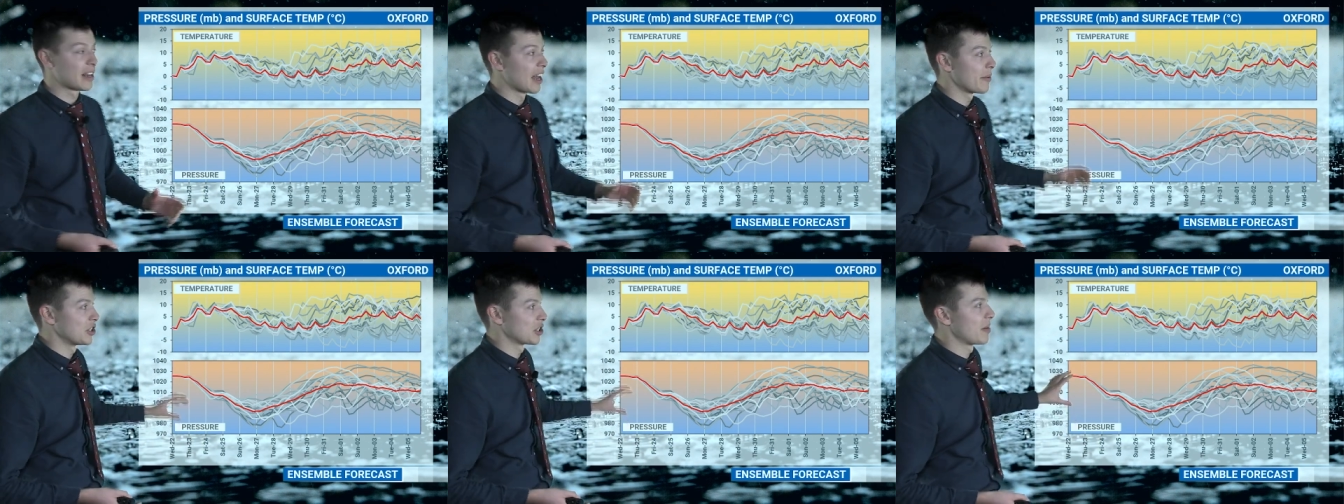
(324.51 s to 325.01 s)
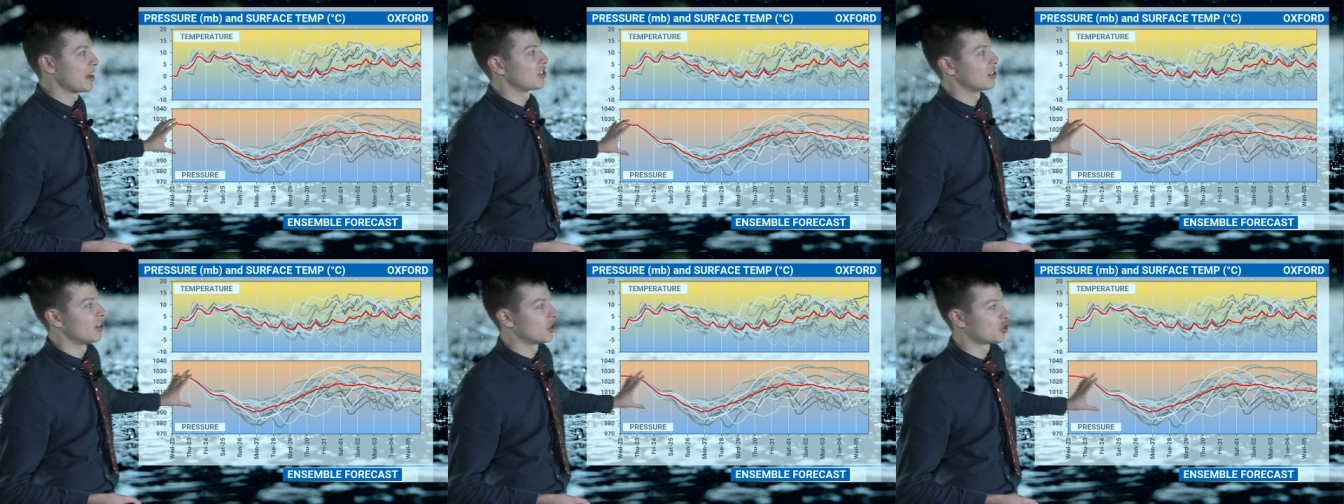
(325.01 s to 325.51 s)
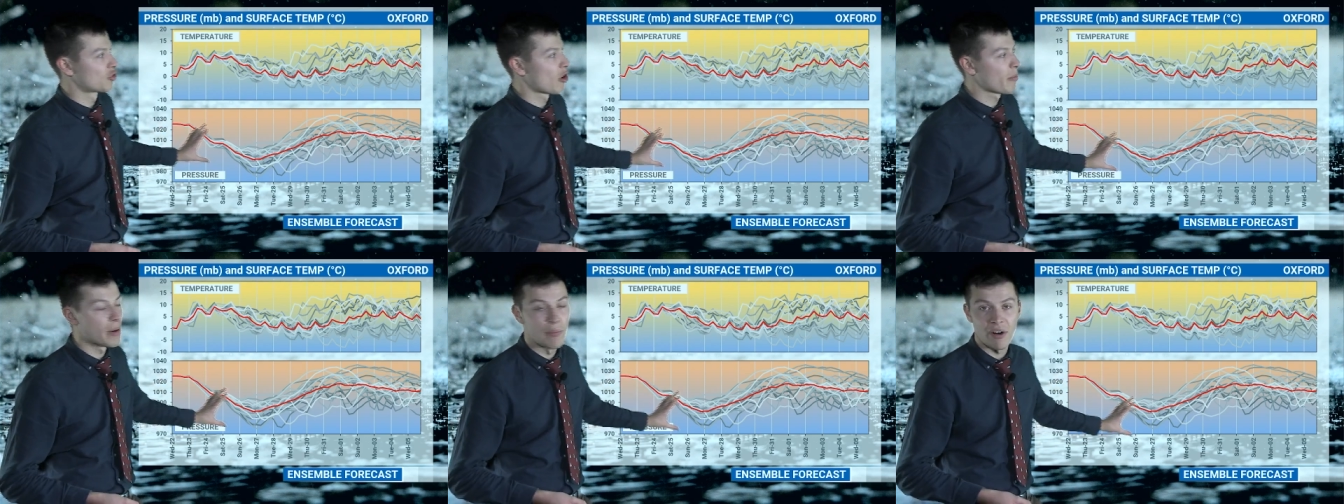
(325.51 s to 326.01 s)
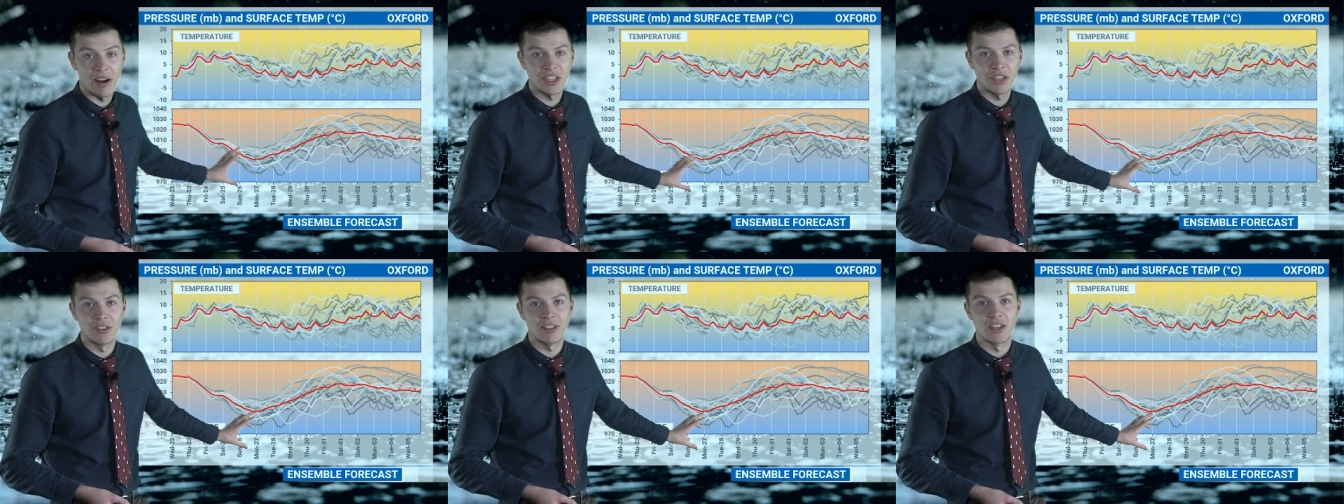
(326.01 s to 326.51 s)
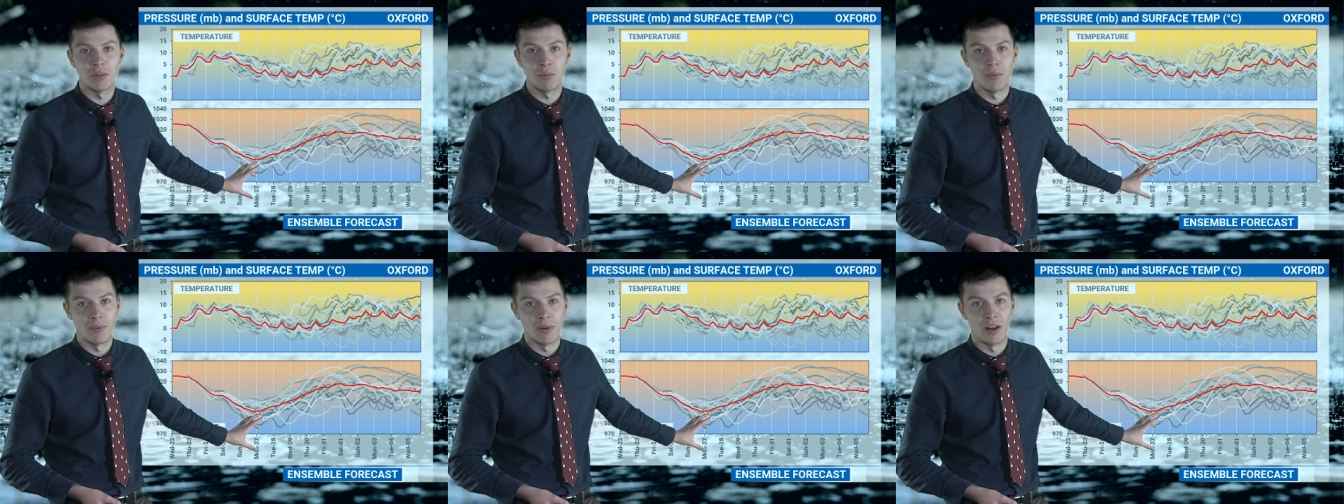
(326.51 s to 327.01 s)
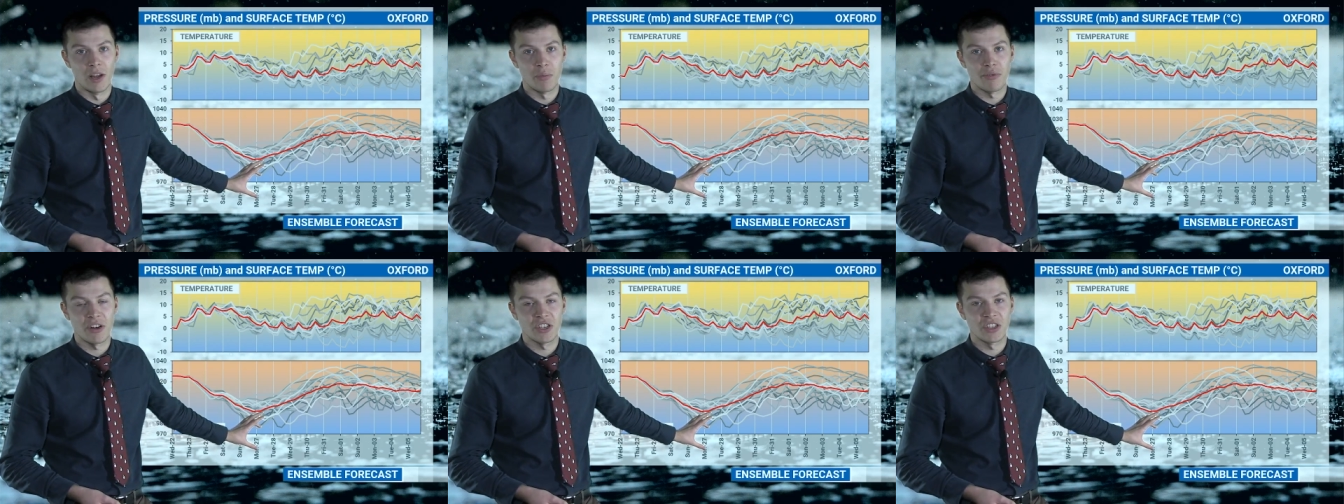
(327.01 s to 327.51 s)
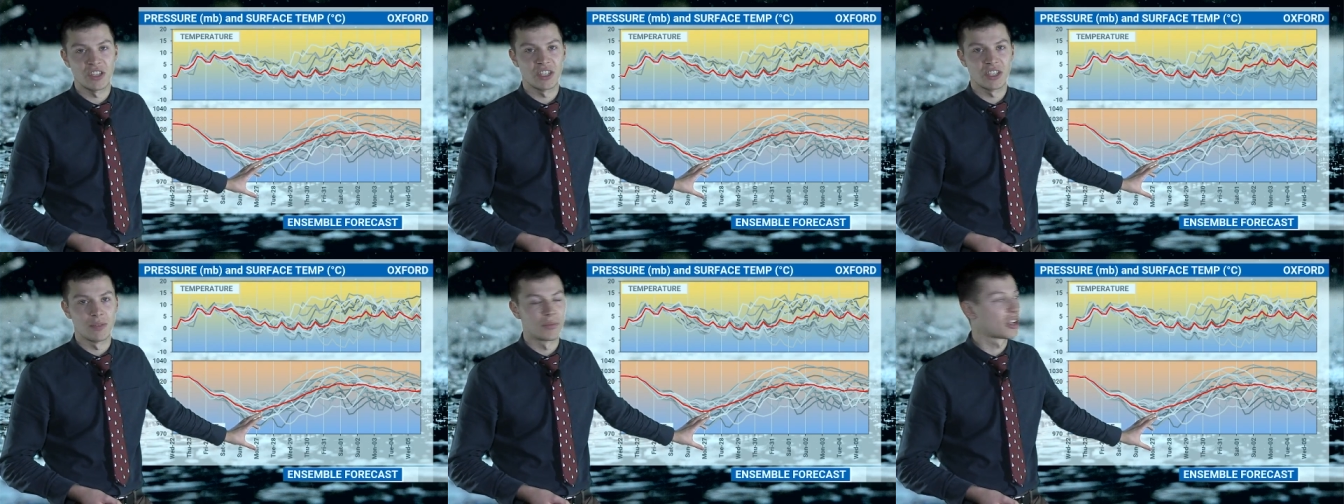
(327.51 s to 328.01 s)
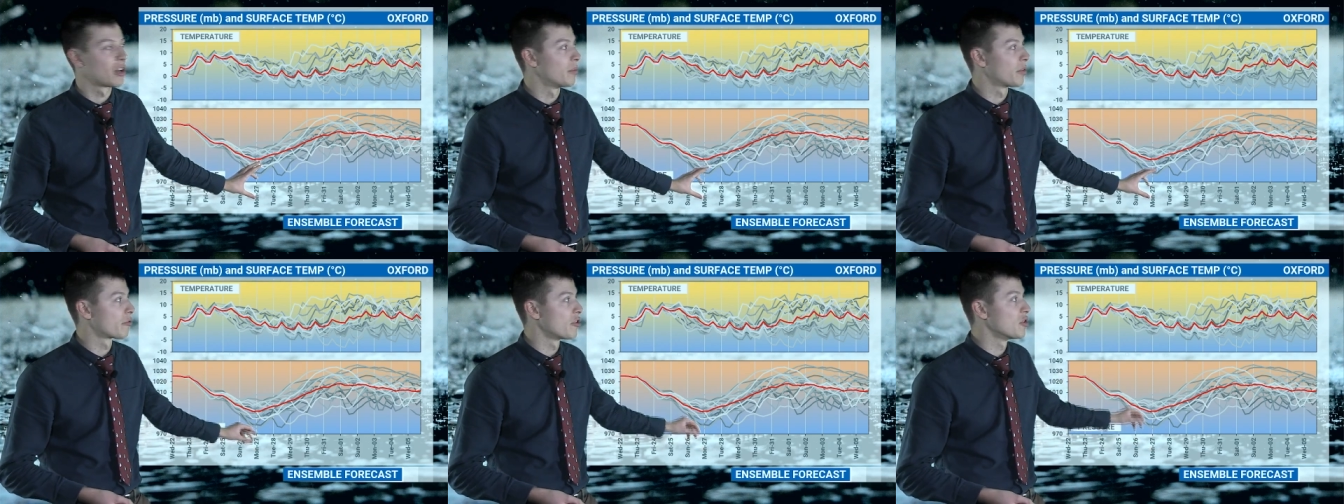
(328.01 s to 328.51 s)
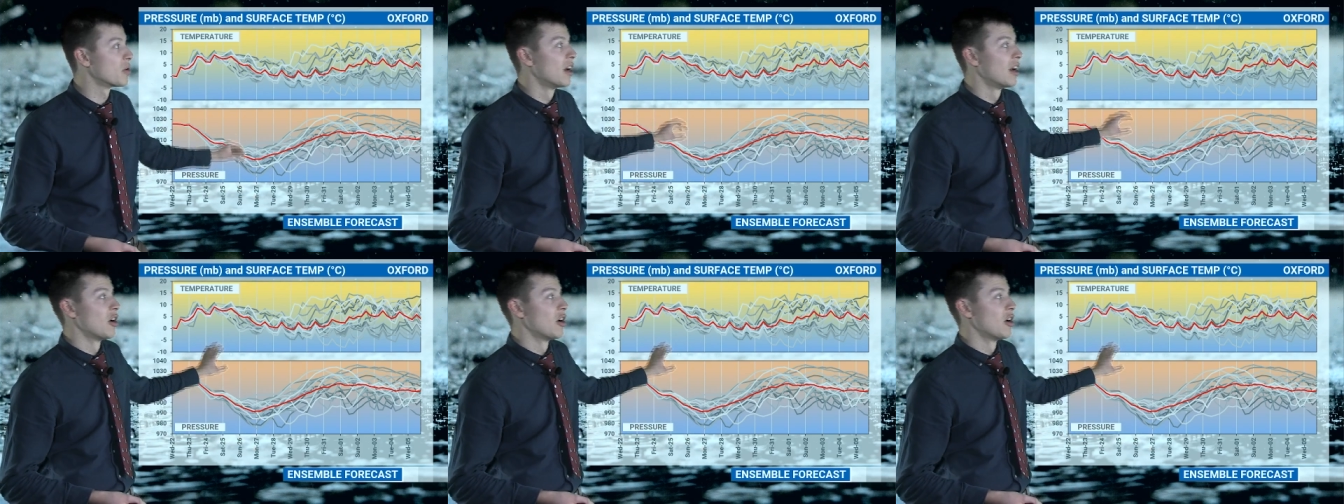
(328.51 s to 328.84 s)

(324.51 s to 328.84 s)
like we just mentioned, a drop in pressure as those low pressure systems come through.